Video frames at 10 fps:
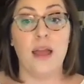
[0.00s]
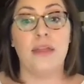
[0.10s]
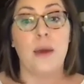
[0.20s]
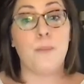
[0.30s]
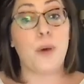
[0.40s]

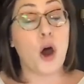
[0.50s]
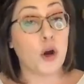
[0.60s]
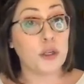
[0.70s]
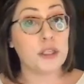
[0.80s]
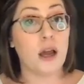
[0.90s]
that
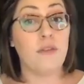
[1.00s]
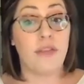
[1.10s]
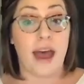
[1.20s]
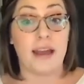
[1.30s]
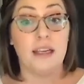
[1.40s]
part of
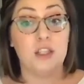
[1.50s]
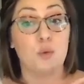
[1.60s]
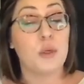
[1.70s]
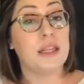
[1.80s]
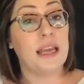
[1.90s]
that is
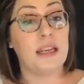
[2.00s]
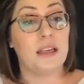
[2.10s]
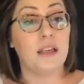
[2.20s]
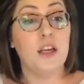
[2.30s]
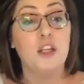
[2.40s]
related